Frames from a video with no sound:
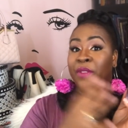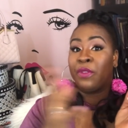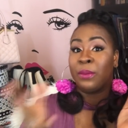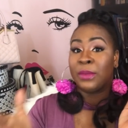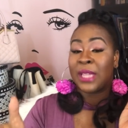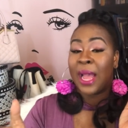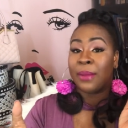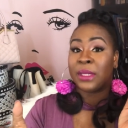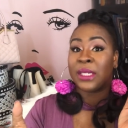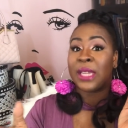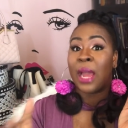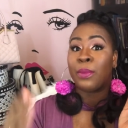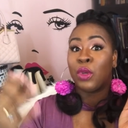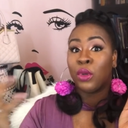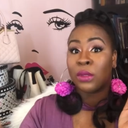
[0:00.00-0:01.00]
And from time to
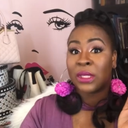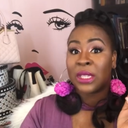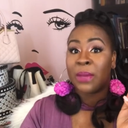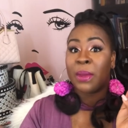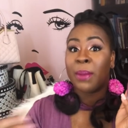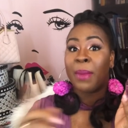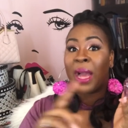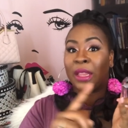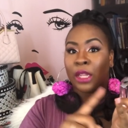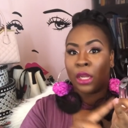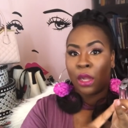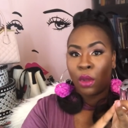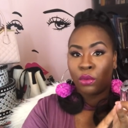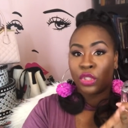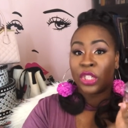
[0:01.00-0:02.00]
time, you'll see me buy the
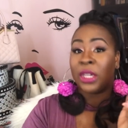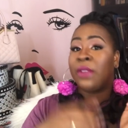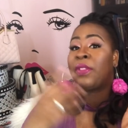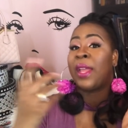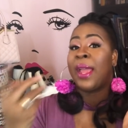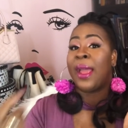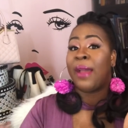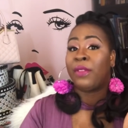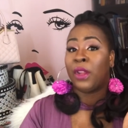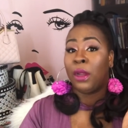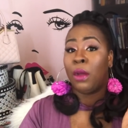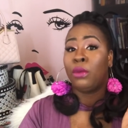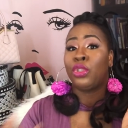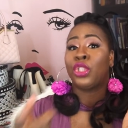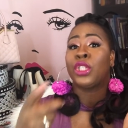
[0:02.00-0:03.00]
lotion if they have the
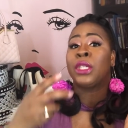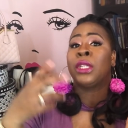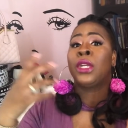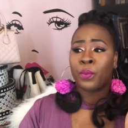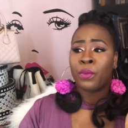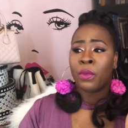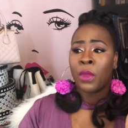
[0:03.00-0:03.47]
lotion,